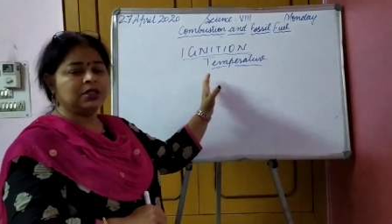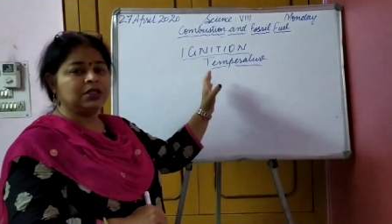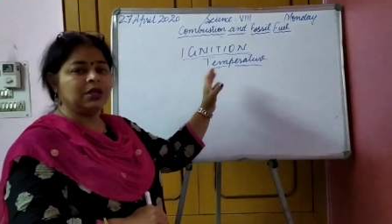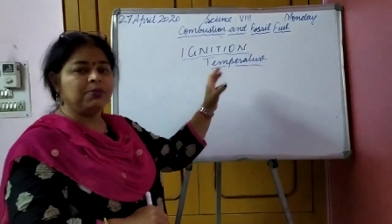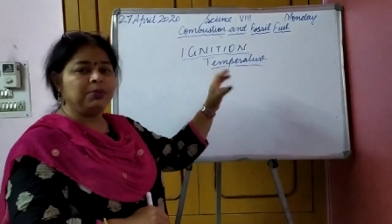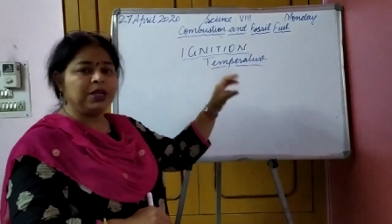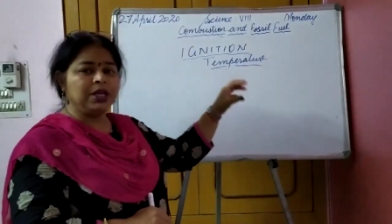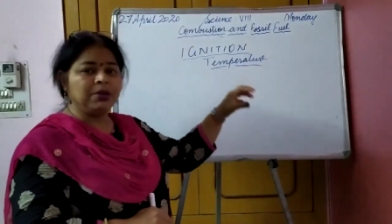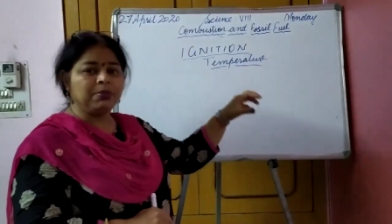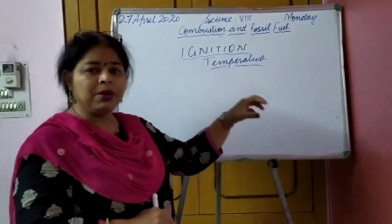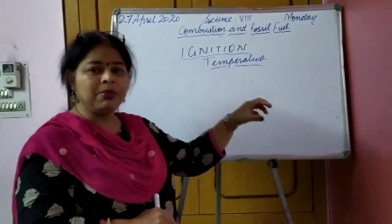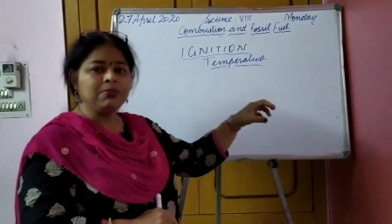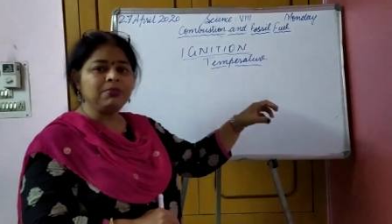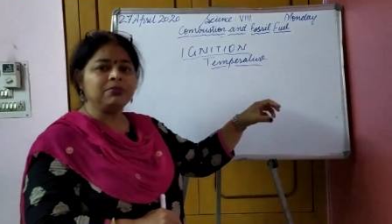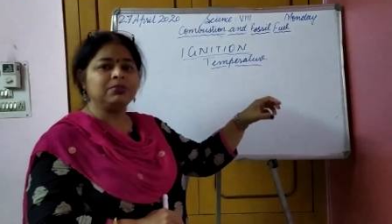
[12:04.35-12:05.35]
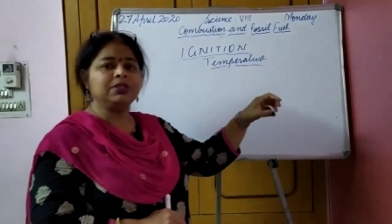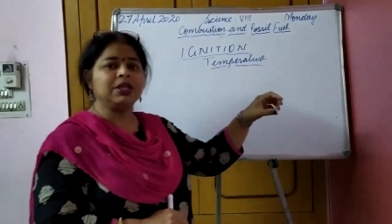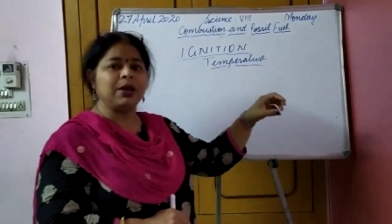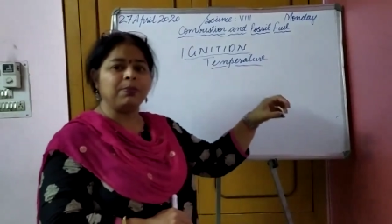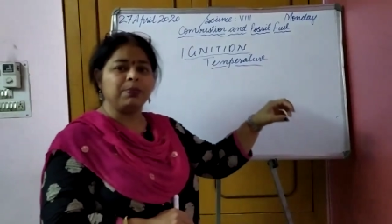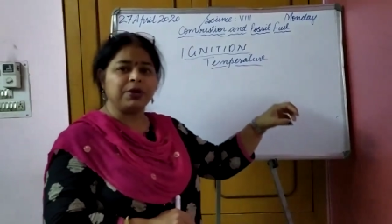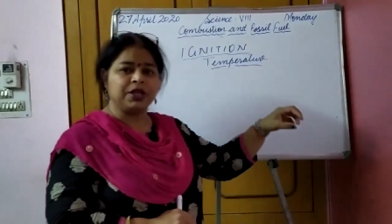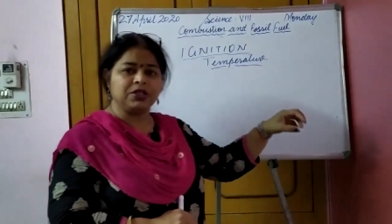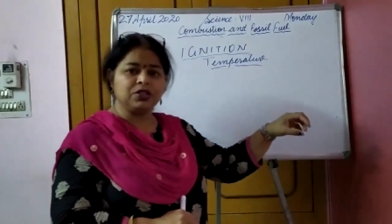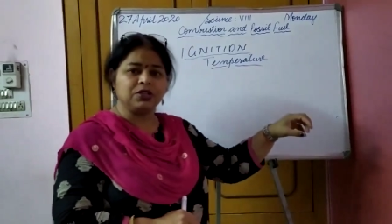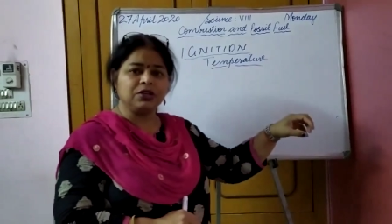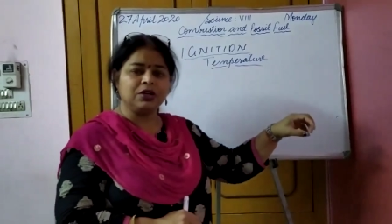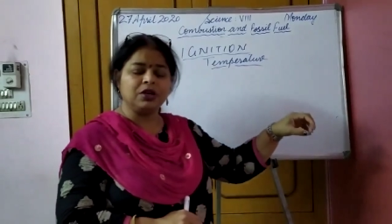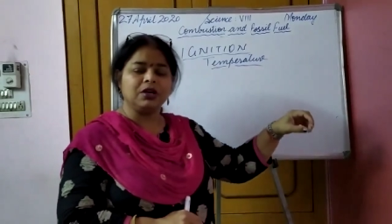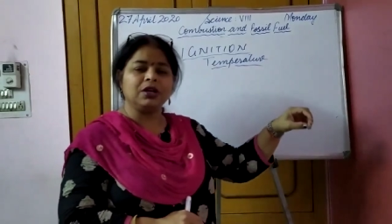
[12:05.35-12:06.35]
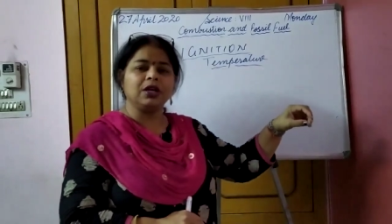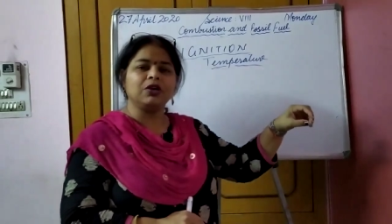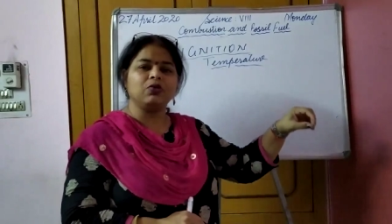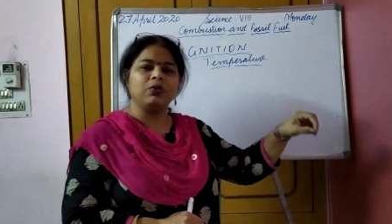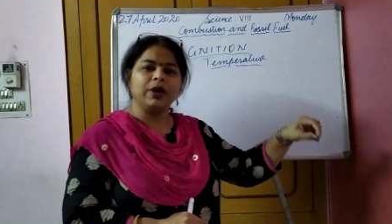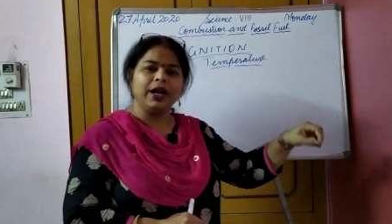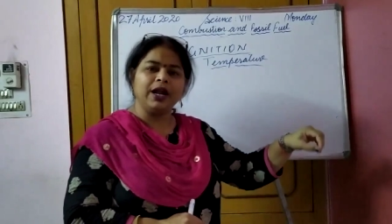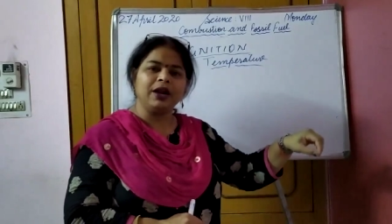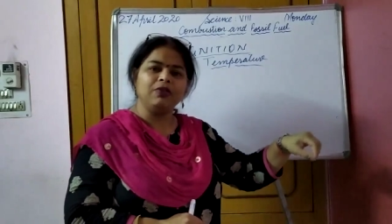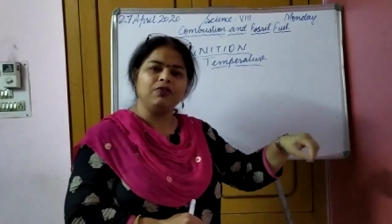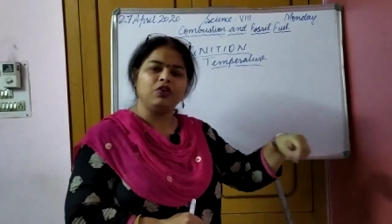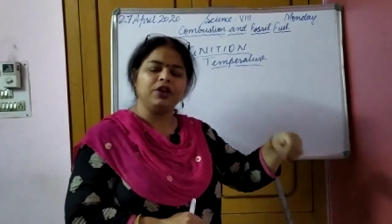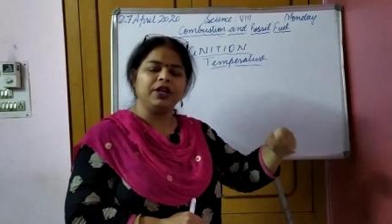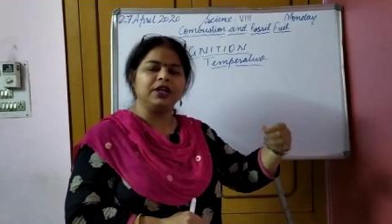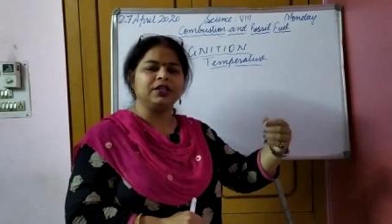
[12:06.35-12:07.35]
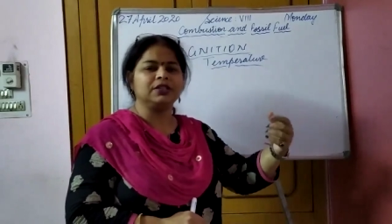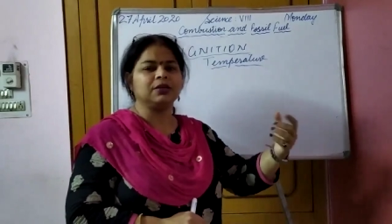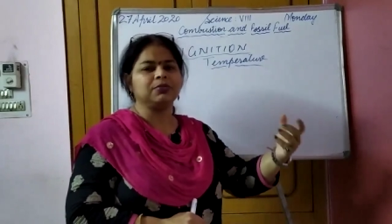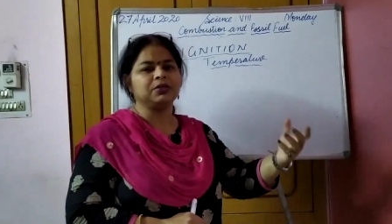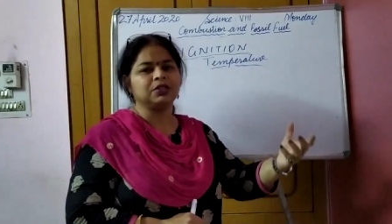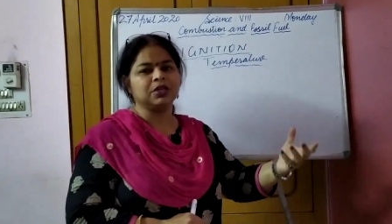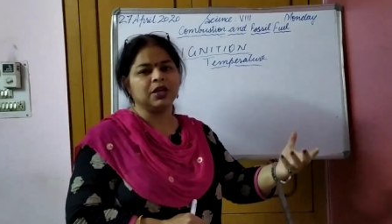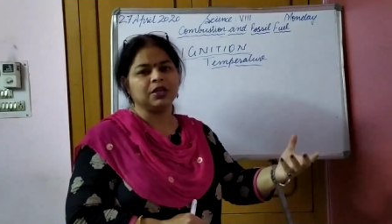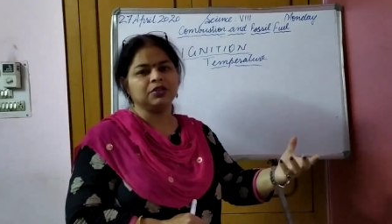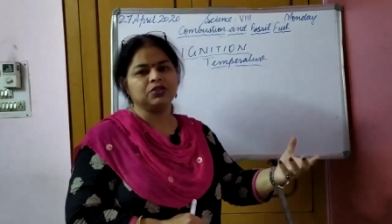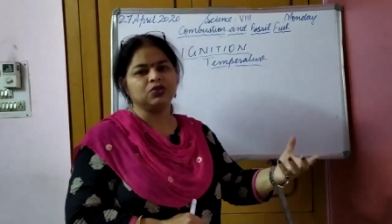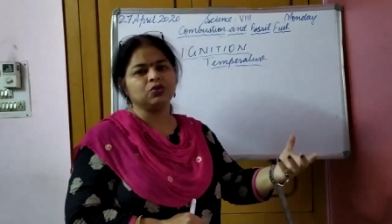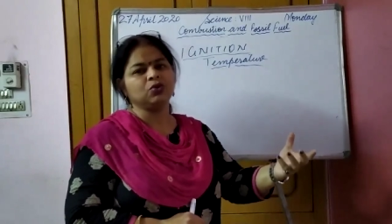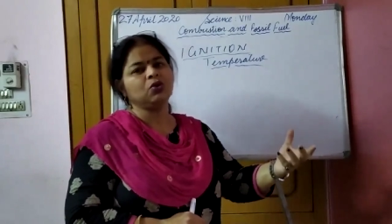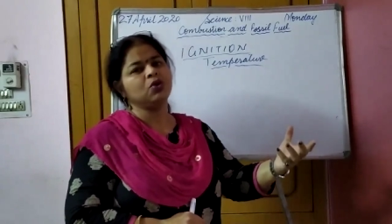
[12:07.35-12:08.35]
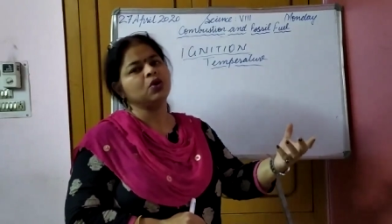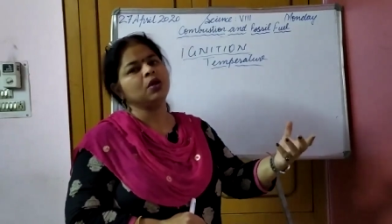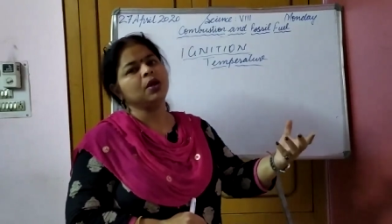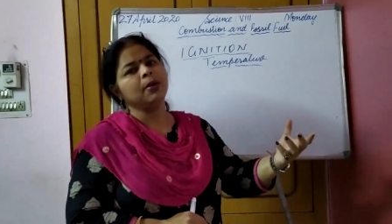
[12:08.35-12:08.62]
The minimum temperature required for any substance to